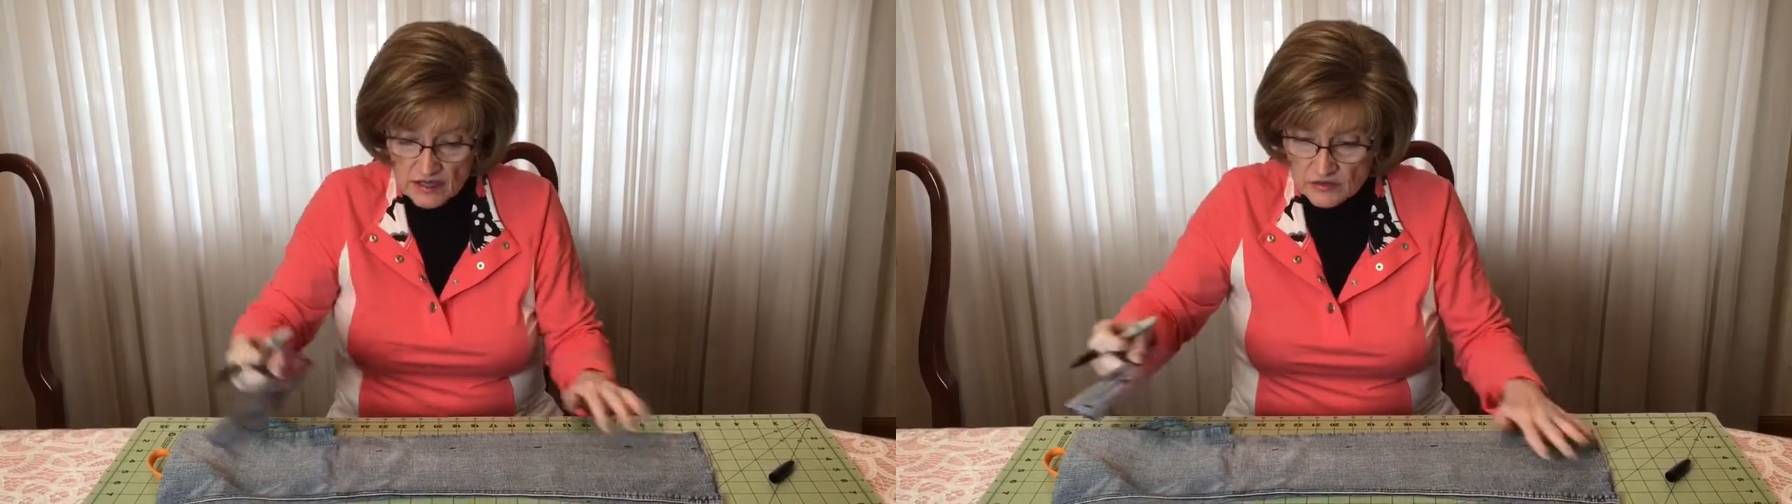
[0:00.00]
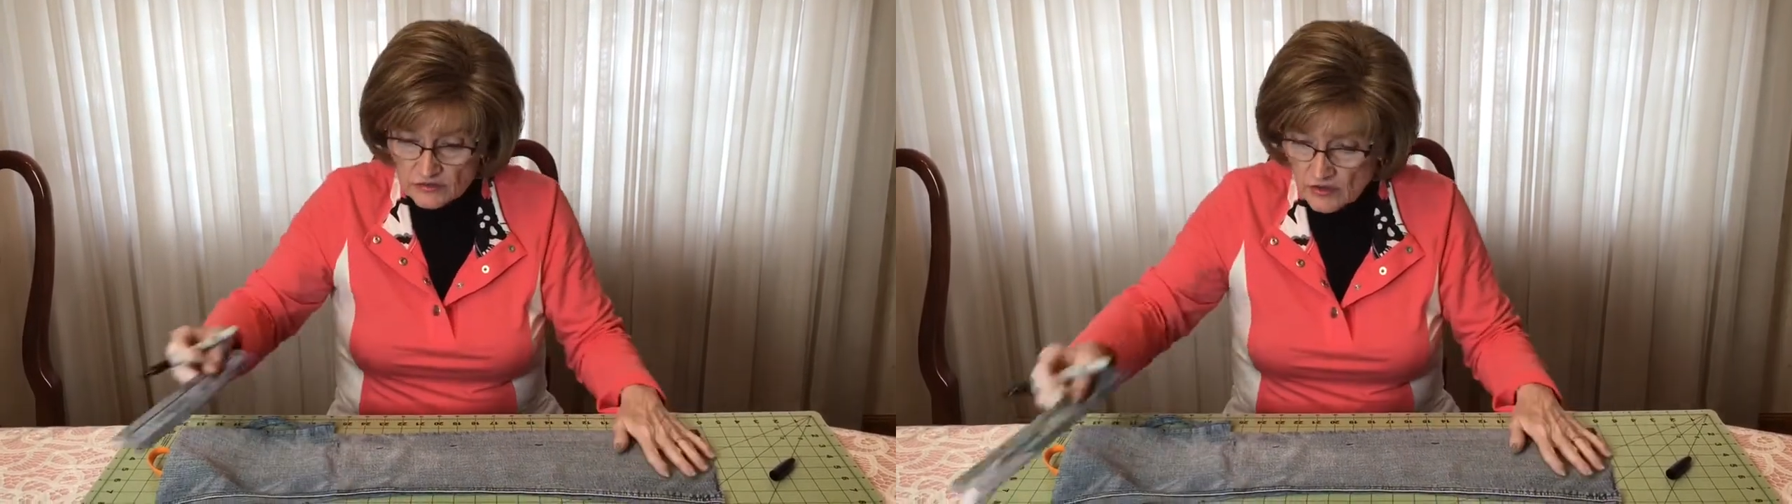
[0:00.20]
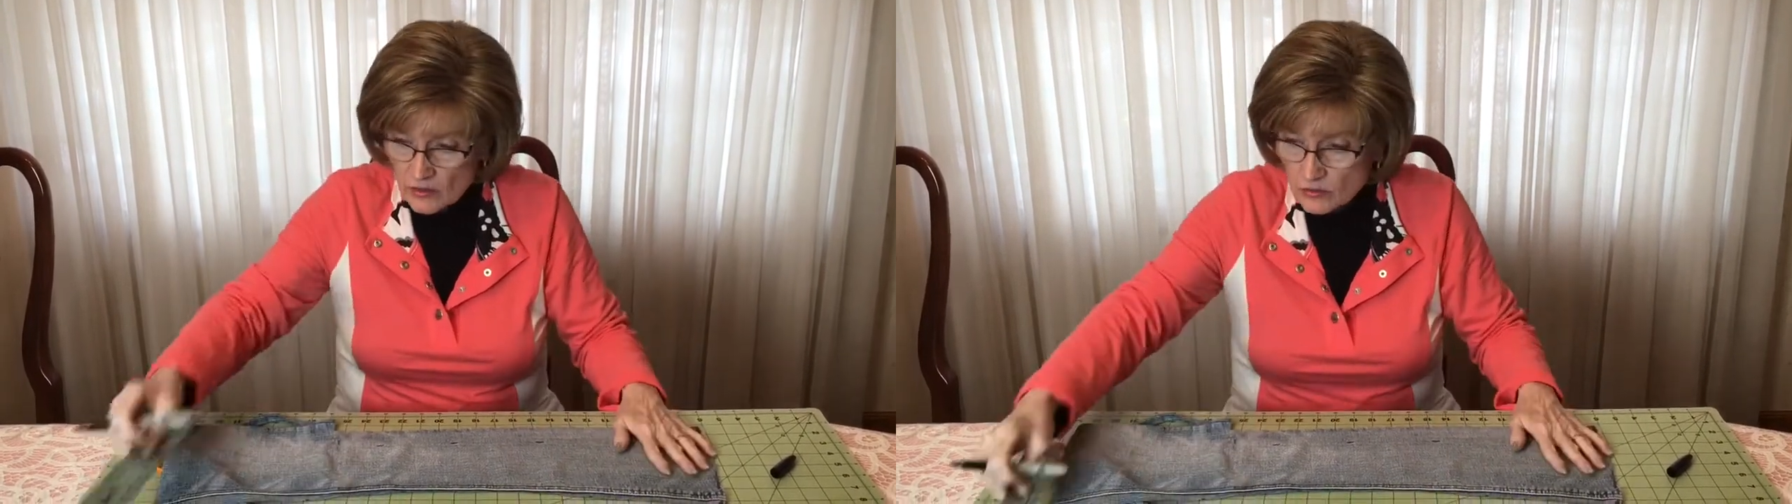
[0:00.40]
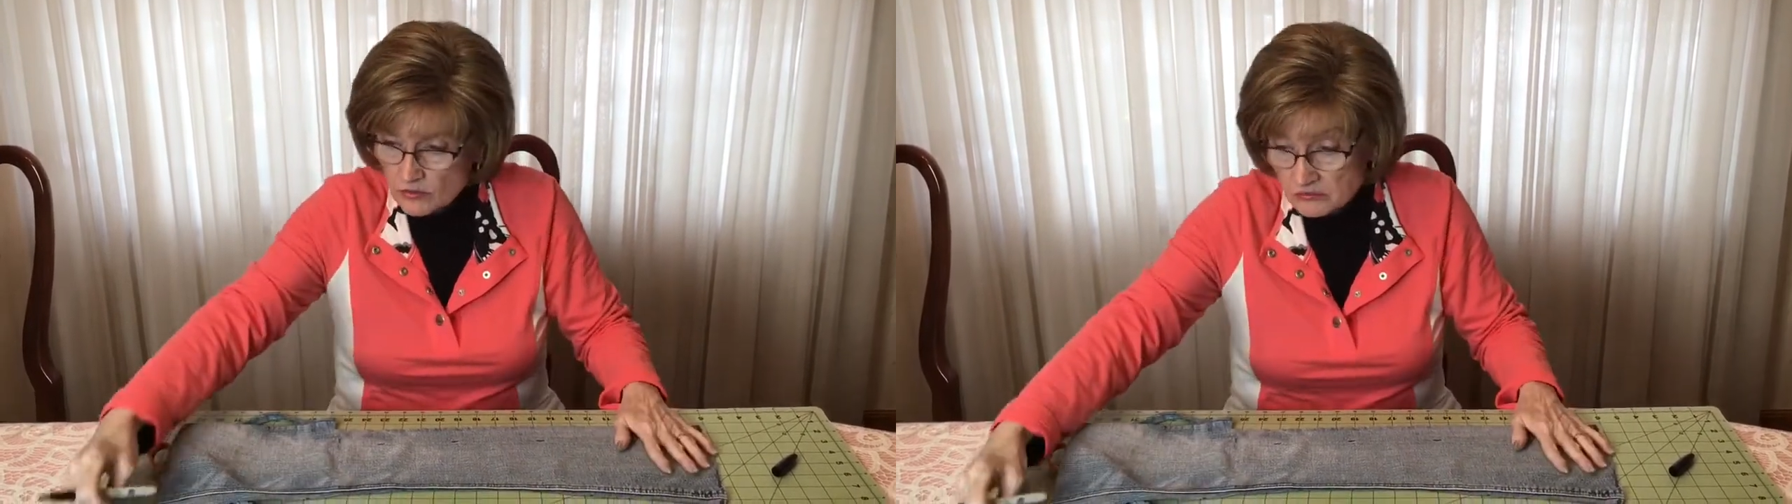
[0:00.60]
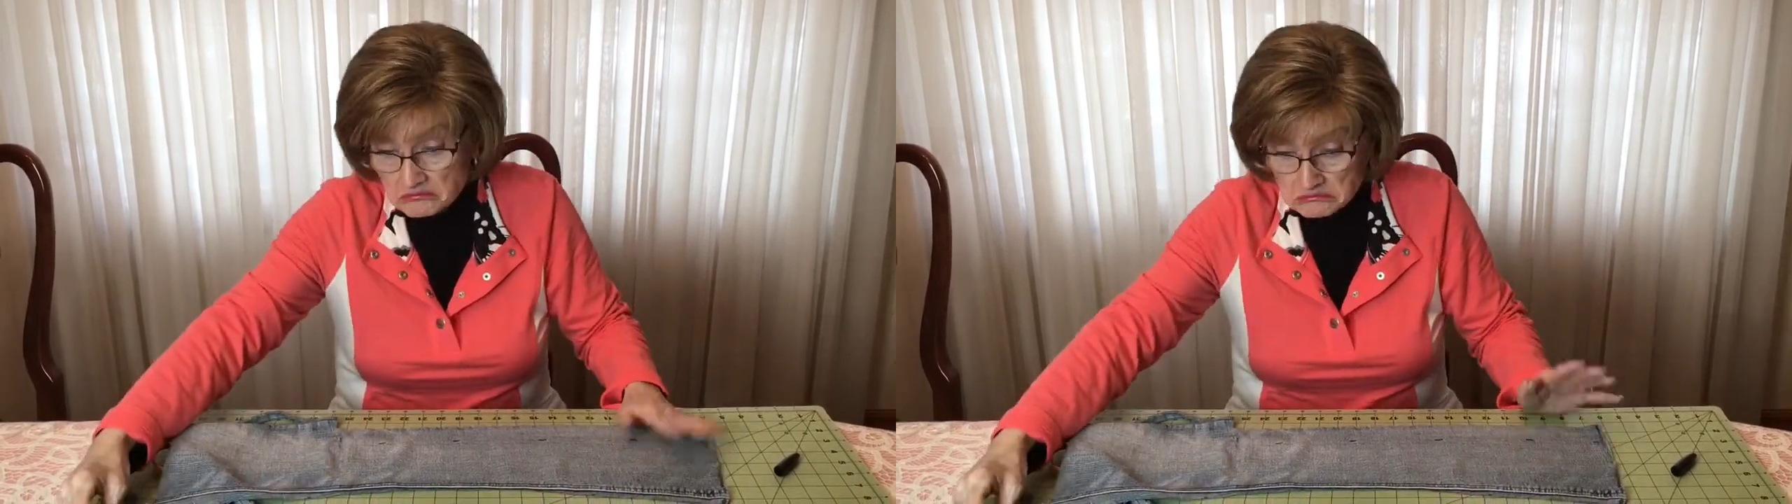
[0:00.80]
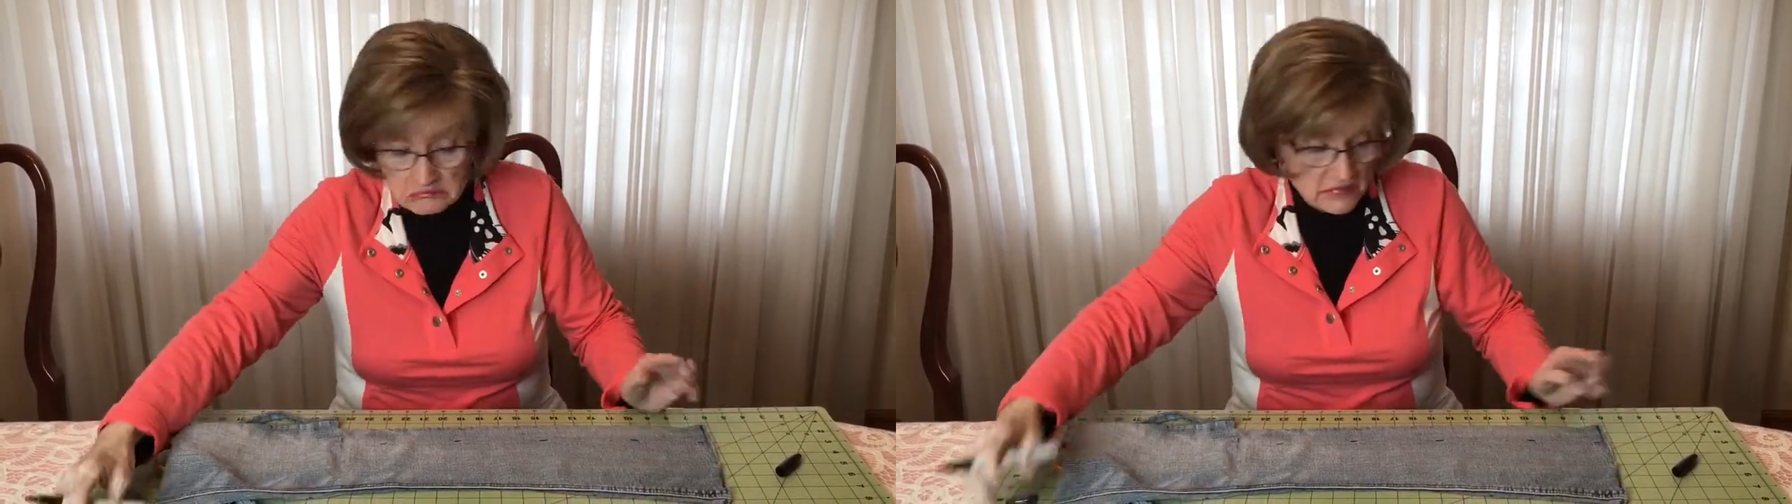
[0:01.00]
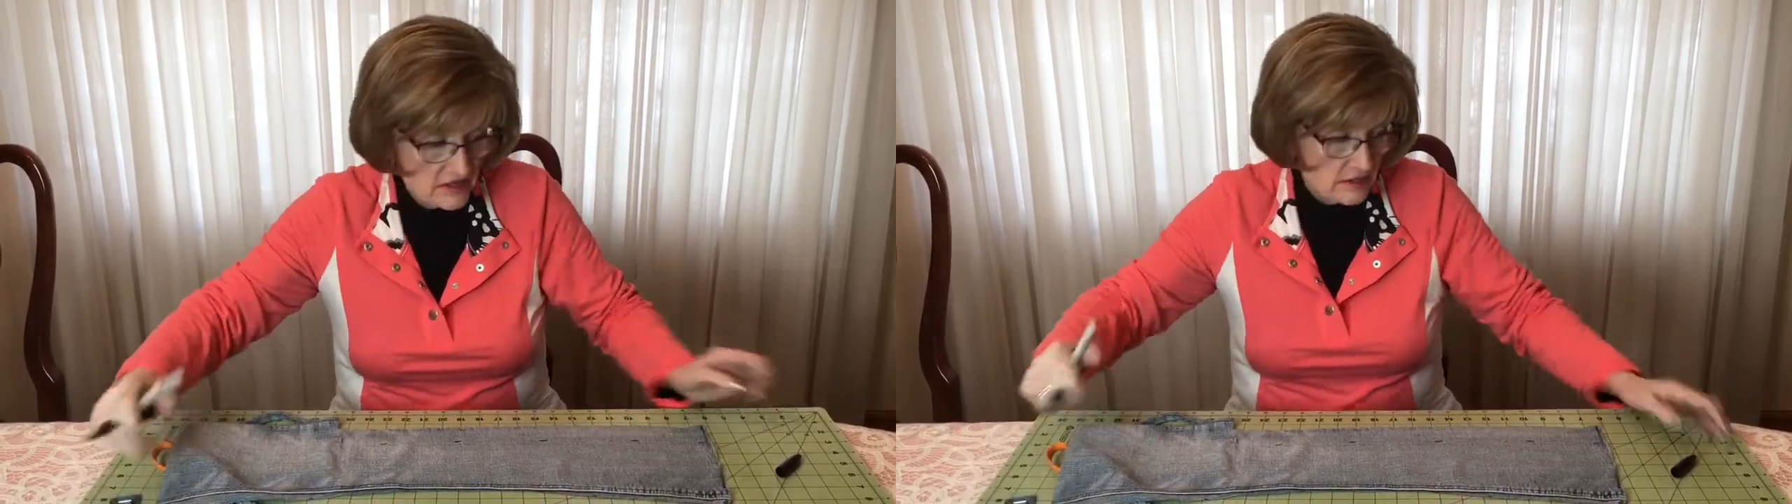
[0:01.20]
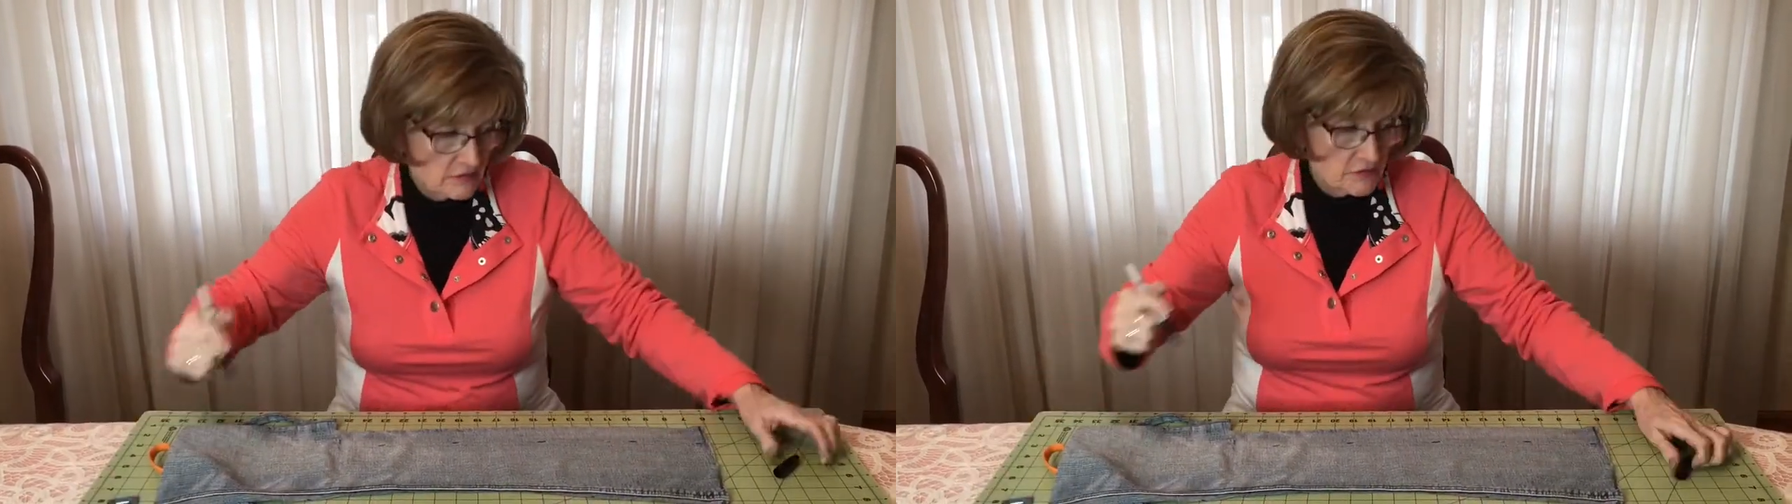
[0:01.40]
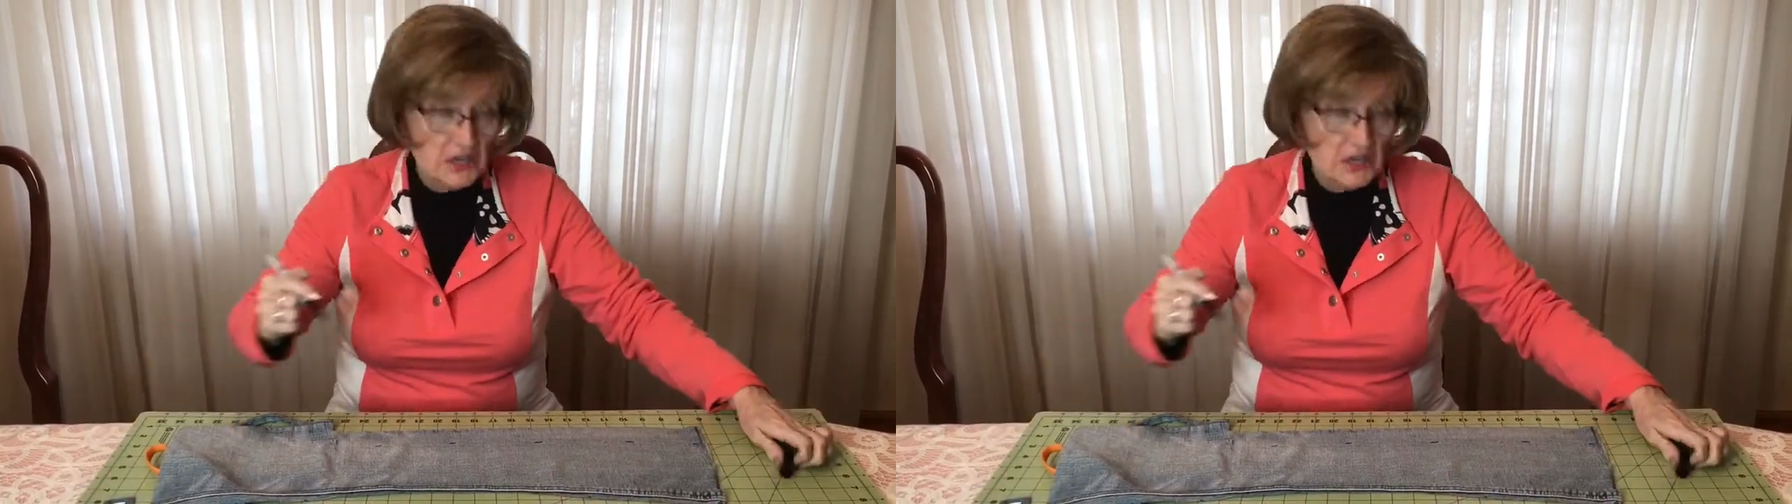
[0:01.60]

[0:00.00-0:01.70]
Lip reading: So for